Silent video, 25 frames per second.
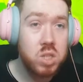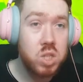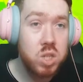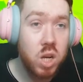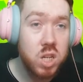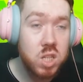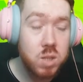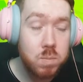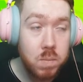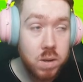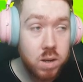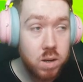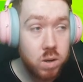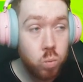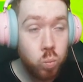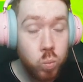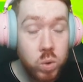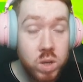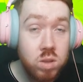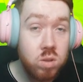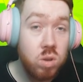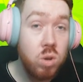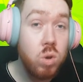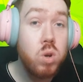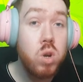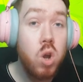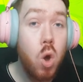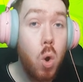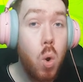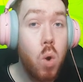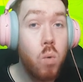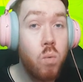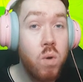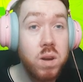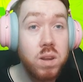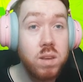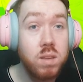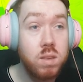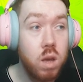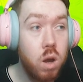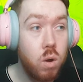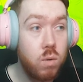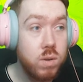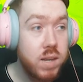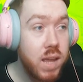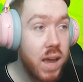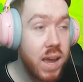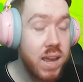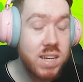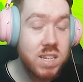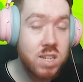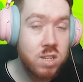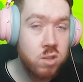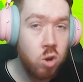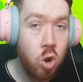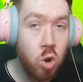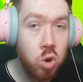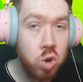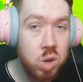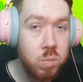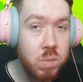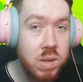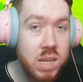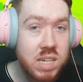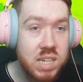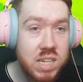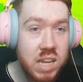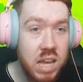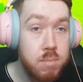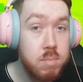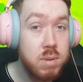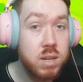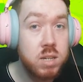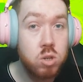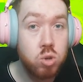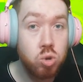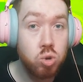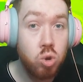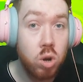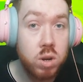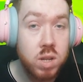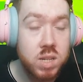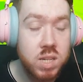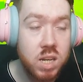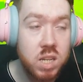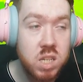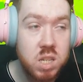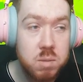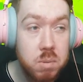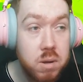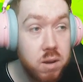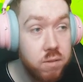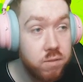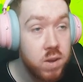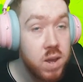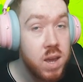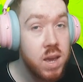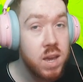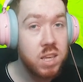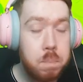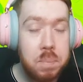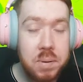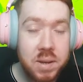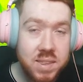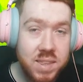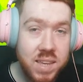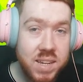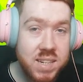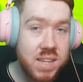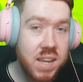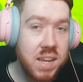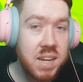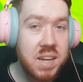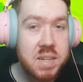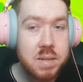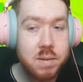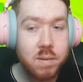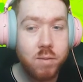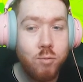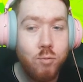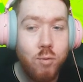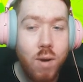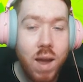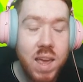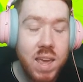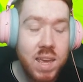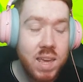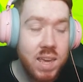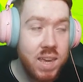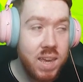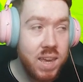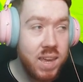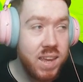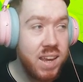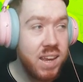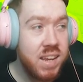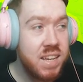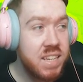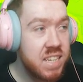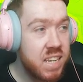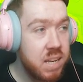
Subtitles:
Judgment. We do know already, though, that it's not going to be the same as Goddess Elizabeth. But this Elizabeth right here is